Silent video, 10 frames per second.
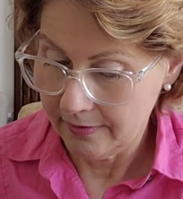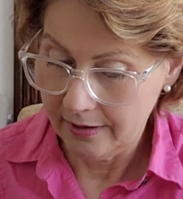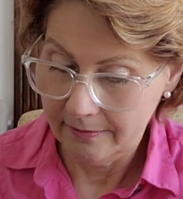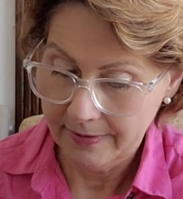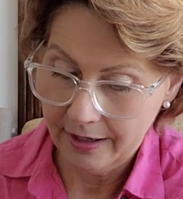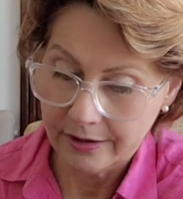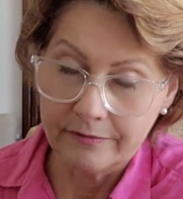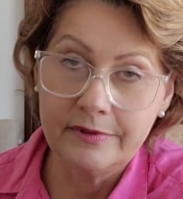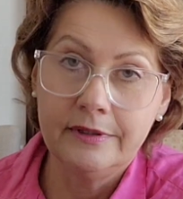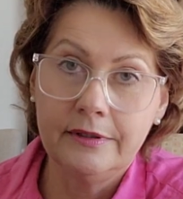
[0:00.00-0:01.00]
amount of
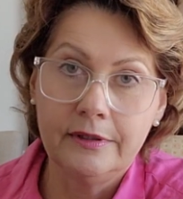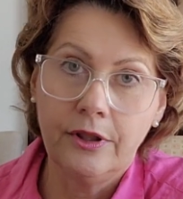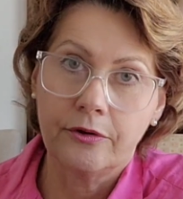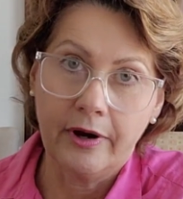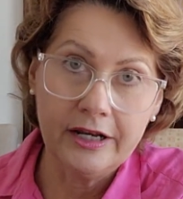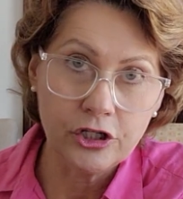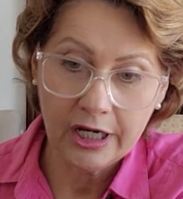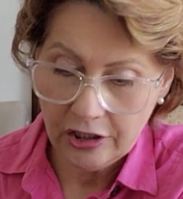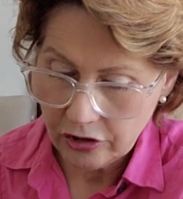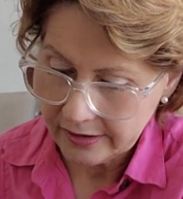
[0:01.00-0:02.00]
thread
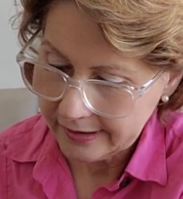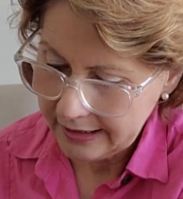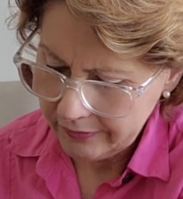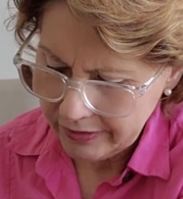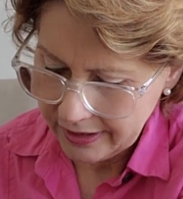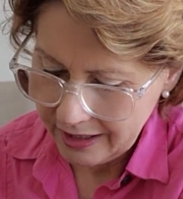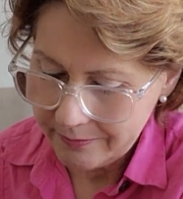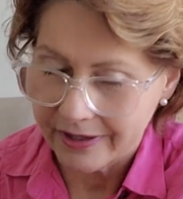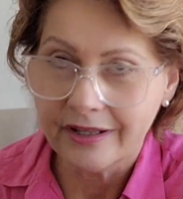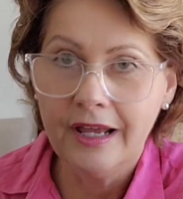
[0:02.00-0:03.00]
changes and everything, but